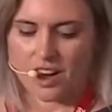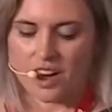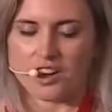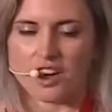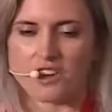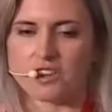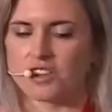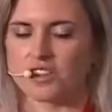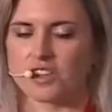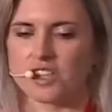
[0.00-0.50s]

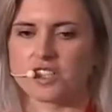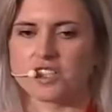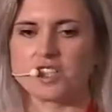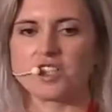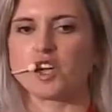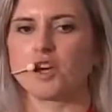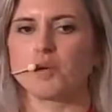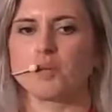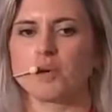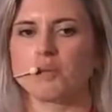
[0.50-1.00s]
Another thing
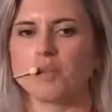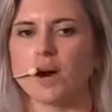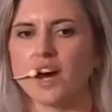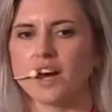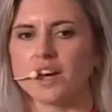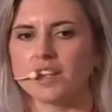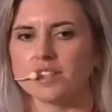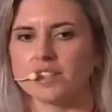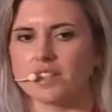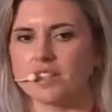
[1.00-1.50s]
to keep in
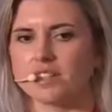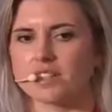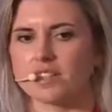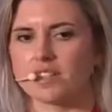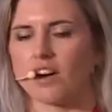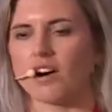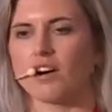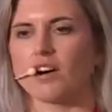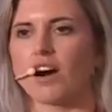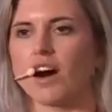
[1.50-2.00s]
mind is
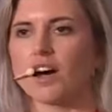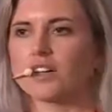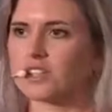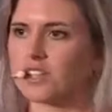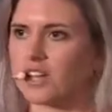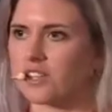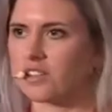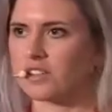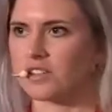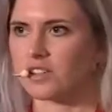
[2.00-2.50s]
our
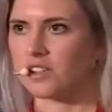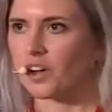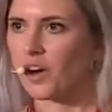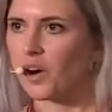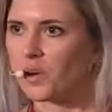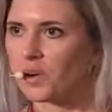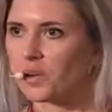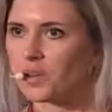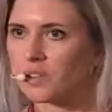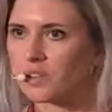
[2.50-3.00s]
untested
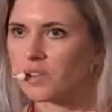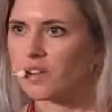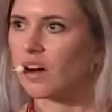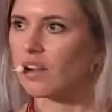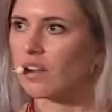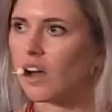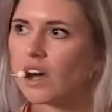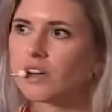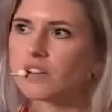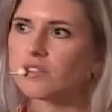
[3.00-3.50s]
code.
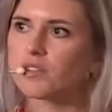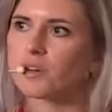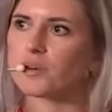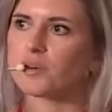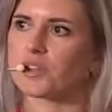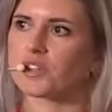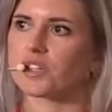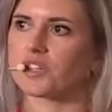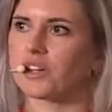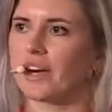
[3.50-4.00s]
A lot of
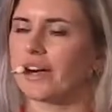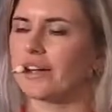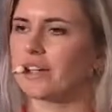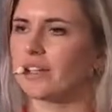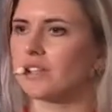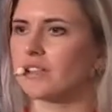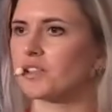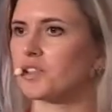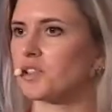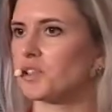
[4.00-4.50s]
what we're
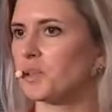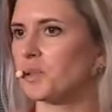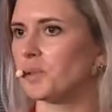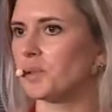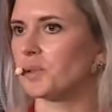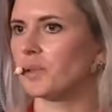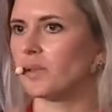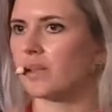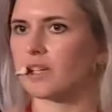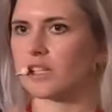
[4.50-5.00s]
creating is
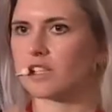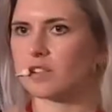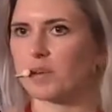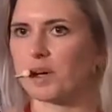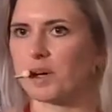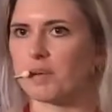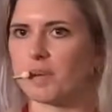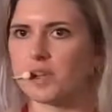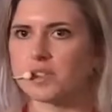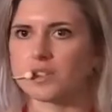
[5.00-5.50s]
new,
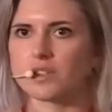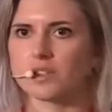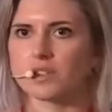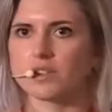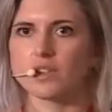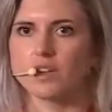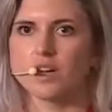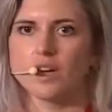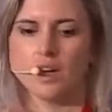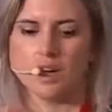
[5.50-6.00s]

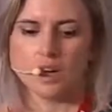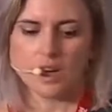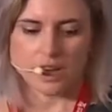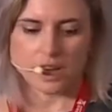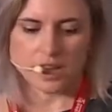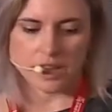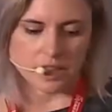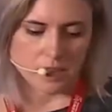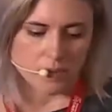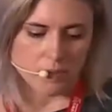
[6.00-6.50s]
experimental.
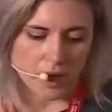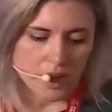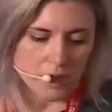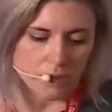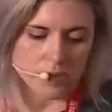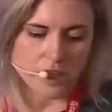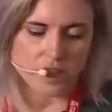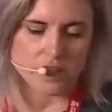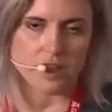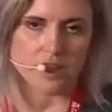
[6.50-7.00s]
It
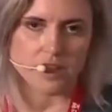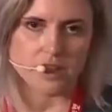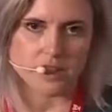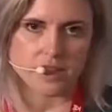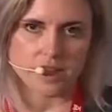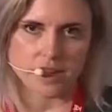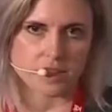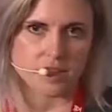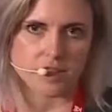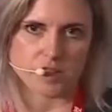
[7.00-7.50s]
might be
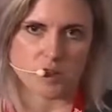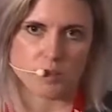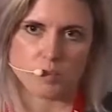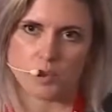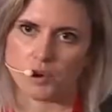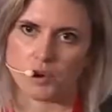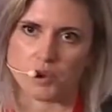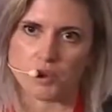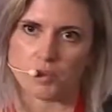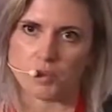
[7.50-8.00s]
untested
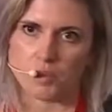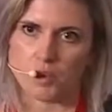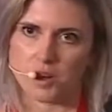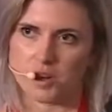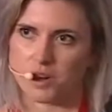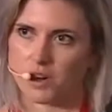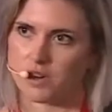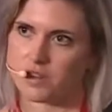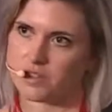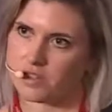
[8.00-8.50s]
both
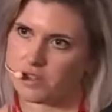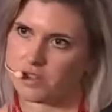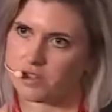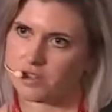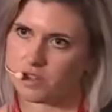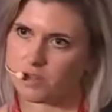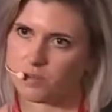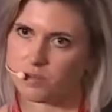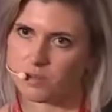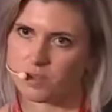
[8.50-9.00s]
in our
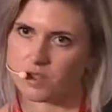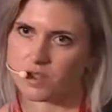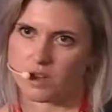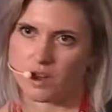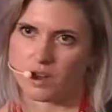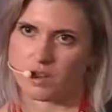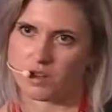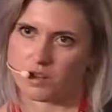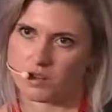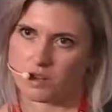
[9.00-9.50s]
systems
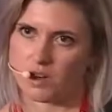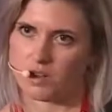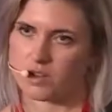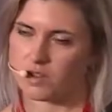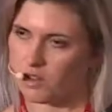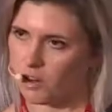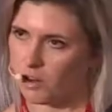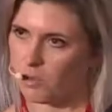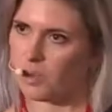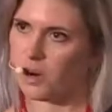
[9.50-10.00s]

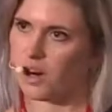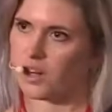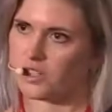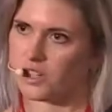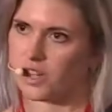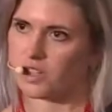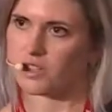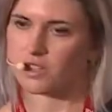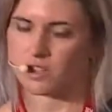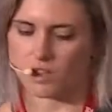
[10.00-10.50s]
as our
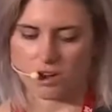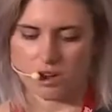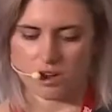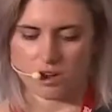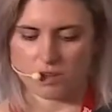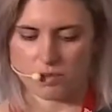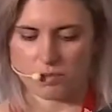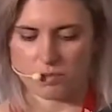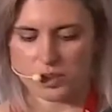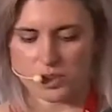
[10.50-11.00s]
projects
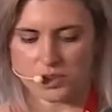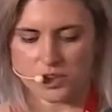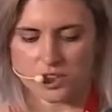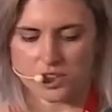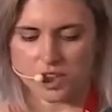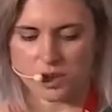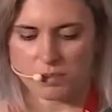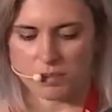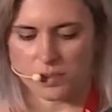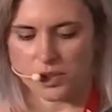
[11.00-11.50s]
are building
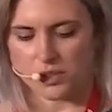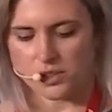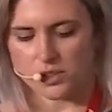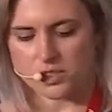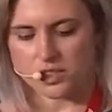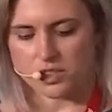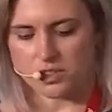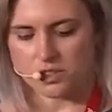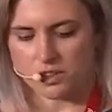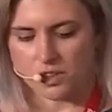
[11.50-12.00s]
them, but
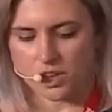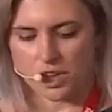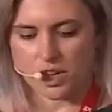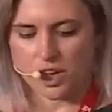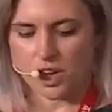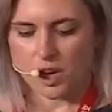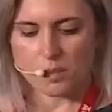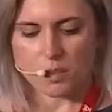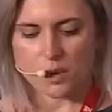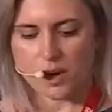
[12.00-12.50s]

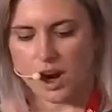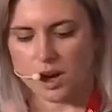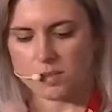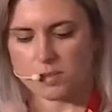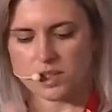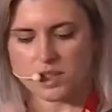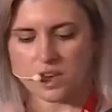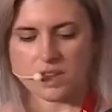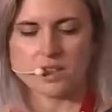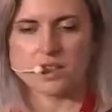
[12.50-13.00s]
also
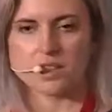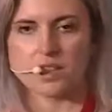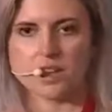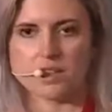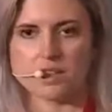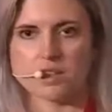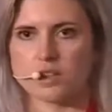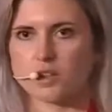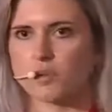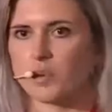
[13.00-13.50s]
perhaps
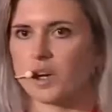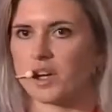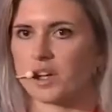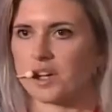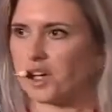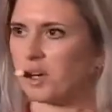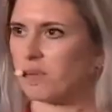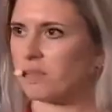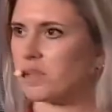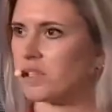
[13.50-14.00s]
untested when
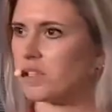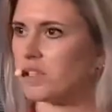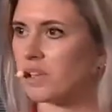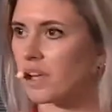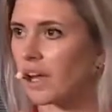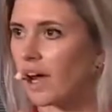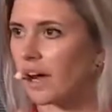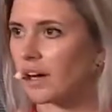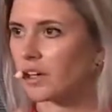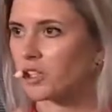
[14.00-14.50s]
it comes to
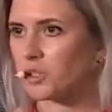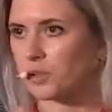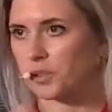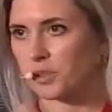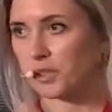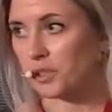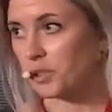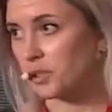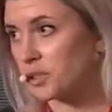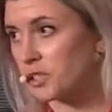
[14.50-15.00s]
the
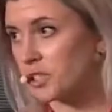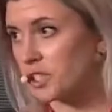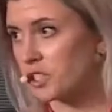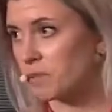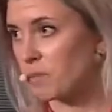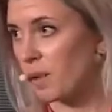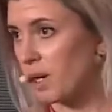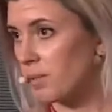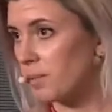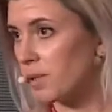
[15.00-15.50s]
actual
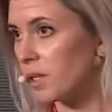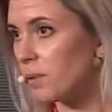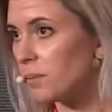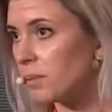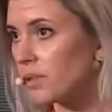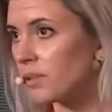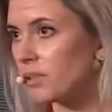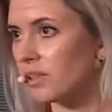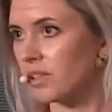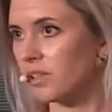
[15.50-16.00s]
usage by
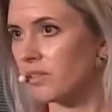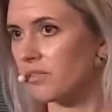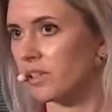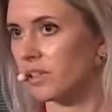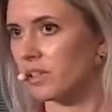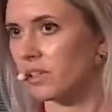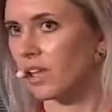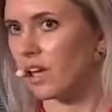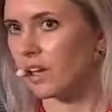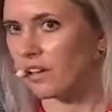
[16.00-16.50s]
people in
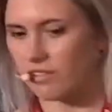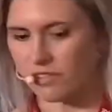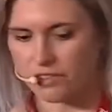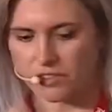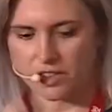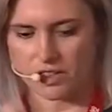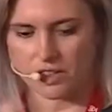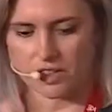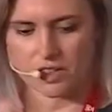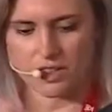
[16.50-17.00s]
real
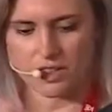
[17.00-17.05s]
life.